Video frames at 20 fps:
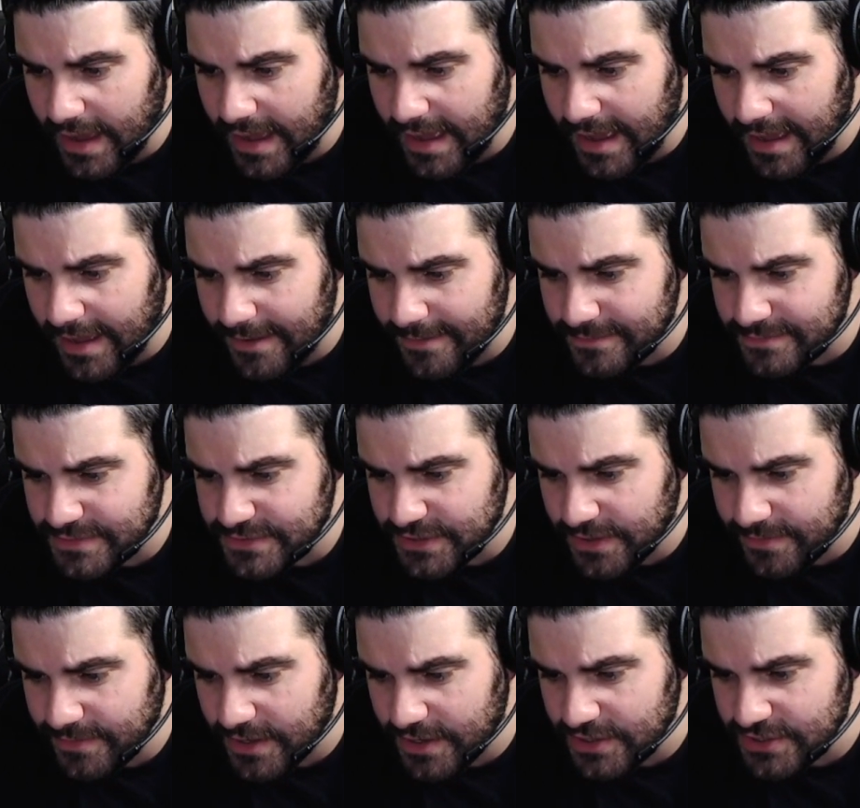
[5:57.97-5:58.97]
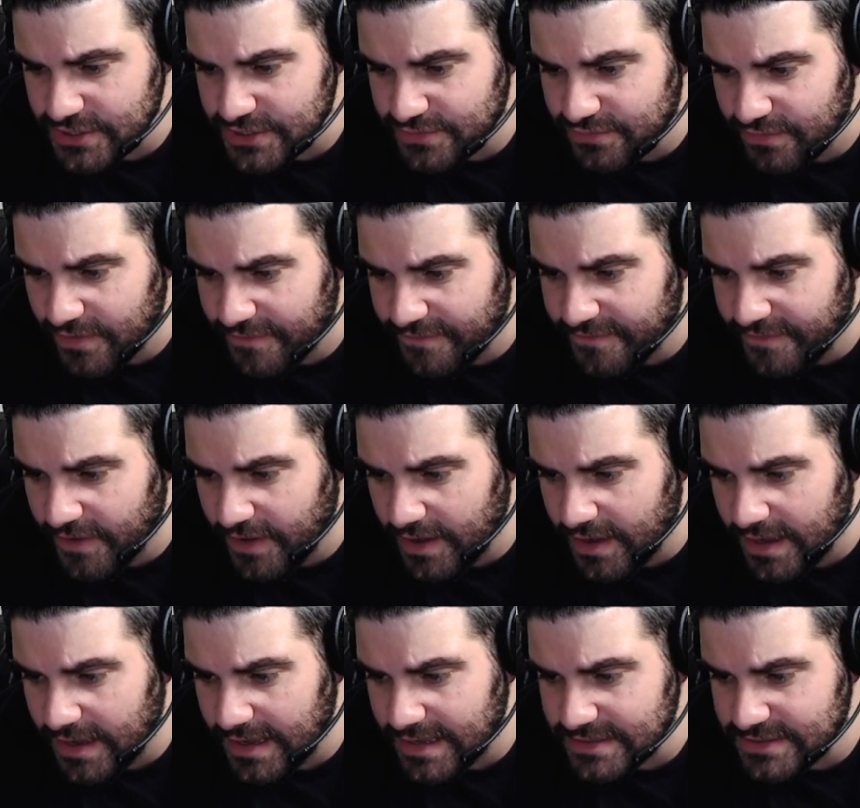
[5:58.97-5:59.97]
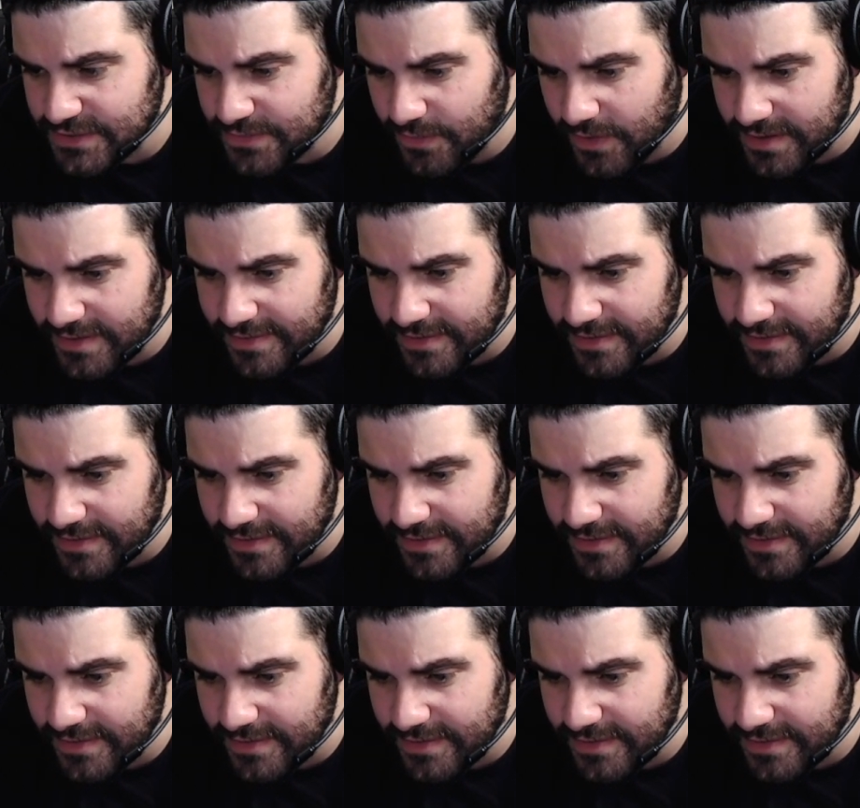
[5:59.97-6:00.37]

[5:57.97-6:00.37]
Um, so I'm going to just refer uh, to one of